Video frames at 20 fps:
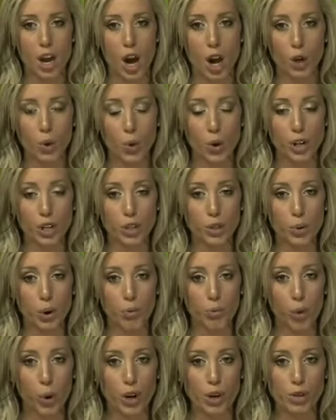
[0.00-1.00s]
according to a
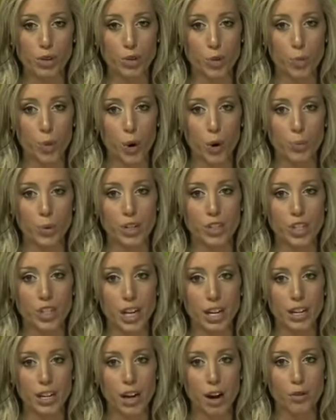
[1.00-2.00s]
Reuters report, which
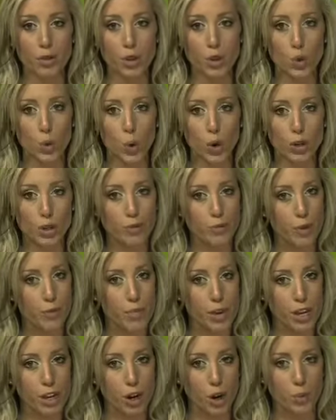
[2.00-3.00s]
cited a source
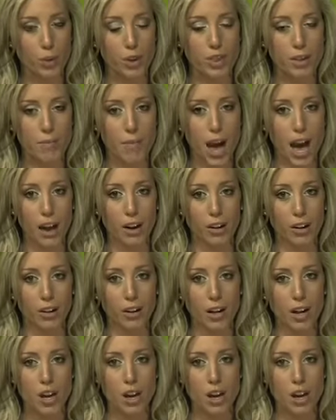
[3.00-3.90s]
familiar with the matter.